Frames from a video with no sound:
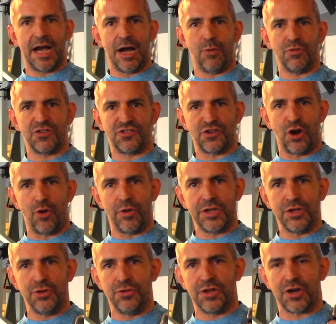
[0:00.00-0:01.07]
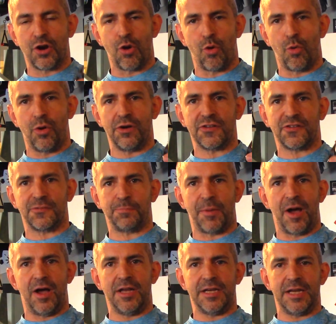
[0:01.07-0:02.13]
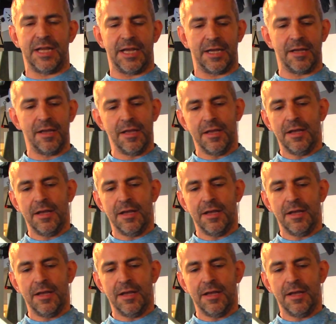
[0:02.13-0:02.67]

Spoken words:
I was showing you the corresponding